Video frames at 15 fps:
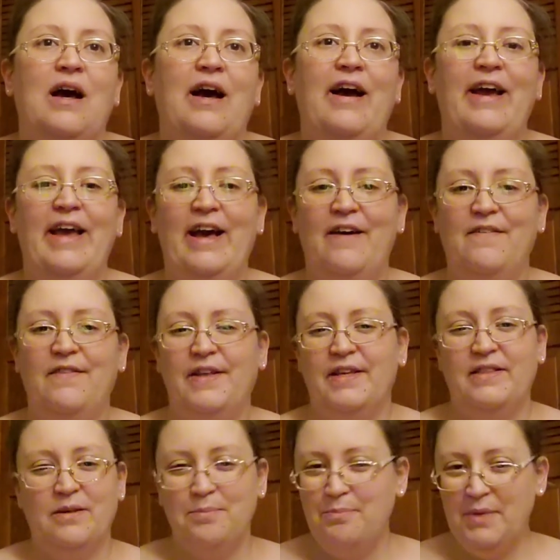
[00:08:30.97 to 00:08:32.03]
I have like
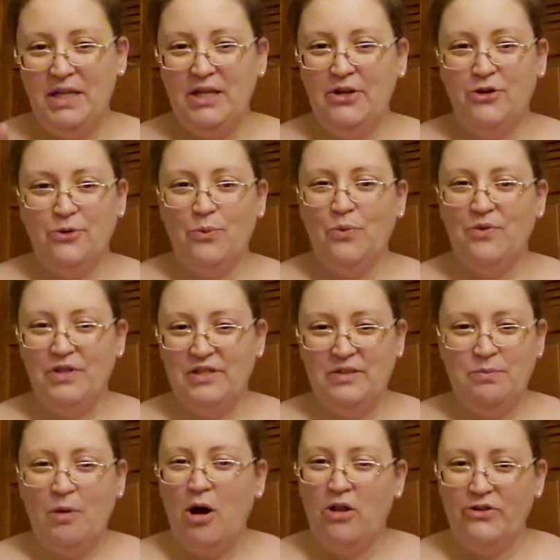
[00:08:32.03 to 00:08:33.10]
the minier, the
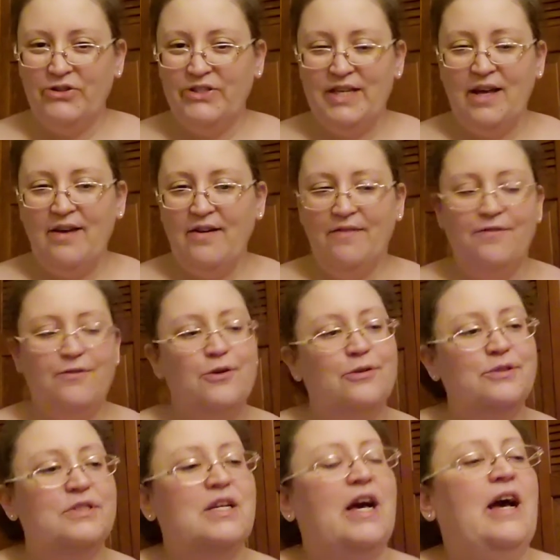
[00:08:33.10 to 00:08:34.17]
smaller set of
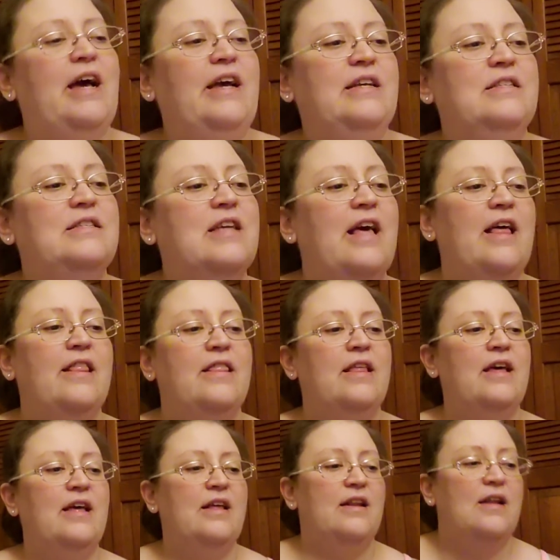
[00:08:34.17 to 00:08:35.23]
those guys, and
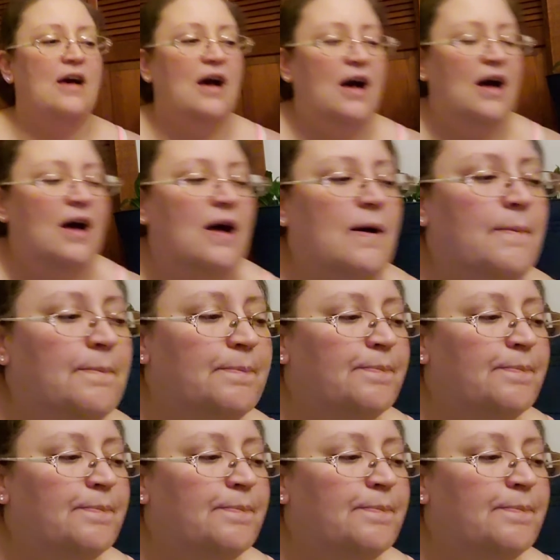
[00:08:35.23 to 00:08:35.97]
then I